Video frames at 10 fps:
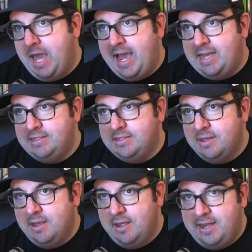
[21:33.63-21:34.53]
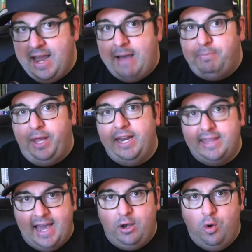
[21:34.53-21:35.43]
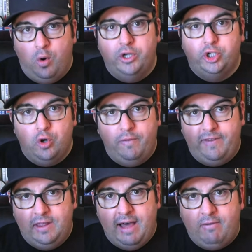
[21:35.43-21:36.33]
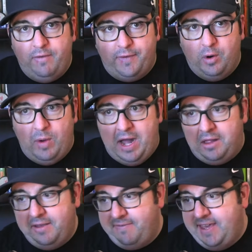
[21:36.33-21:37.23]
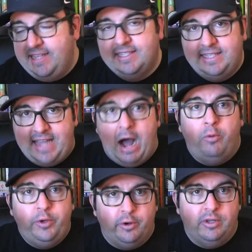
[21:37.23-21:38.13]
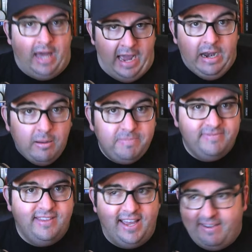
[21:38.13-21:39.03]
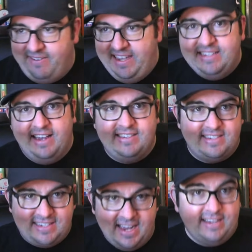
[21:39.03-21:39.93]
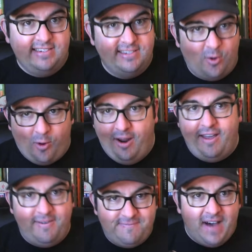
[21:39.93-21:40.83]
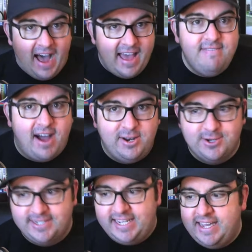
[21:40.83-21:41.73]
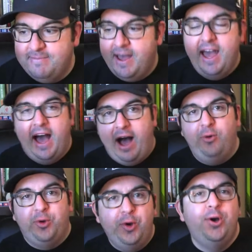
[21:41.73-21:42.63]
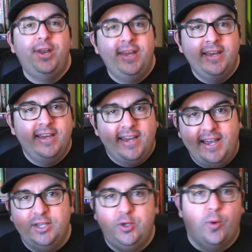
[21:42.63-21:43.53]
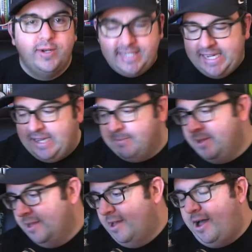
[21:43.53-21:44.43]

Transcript: has not played at that Norris Trophy level for a while. If he's down your lineup, like if he's a 6 or a 5 on your team, how good is your team?